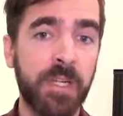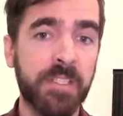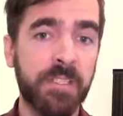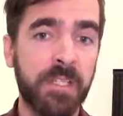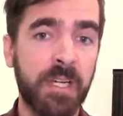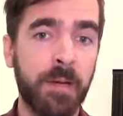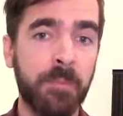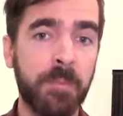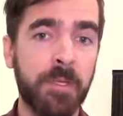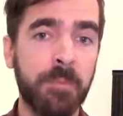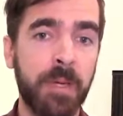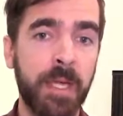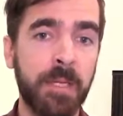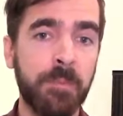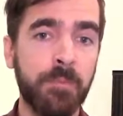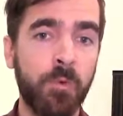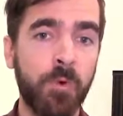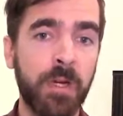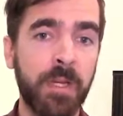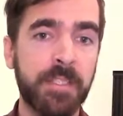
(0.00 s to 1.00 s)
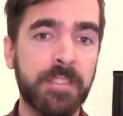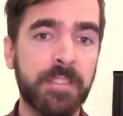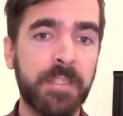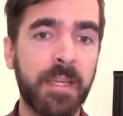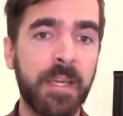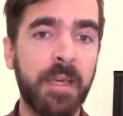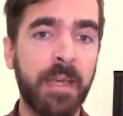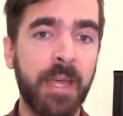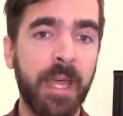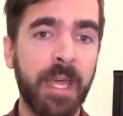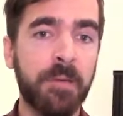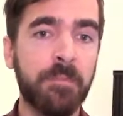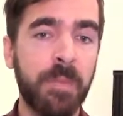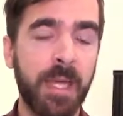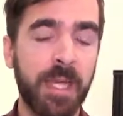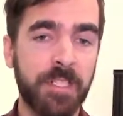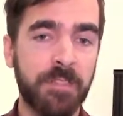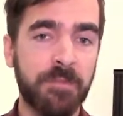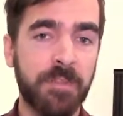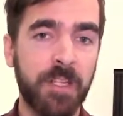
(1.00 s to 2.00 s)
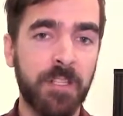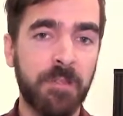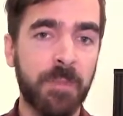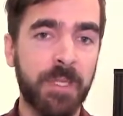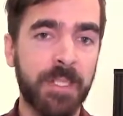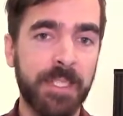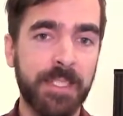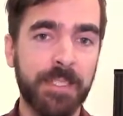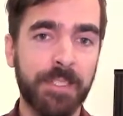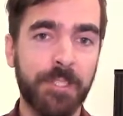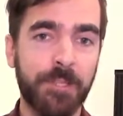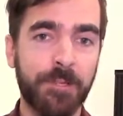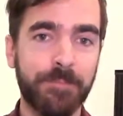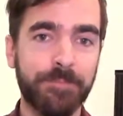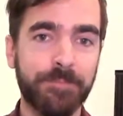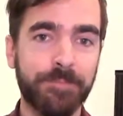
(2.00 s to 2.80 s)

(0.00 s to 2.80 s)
common pain points and make development easier.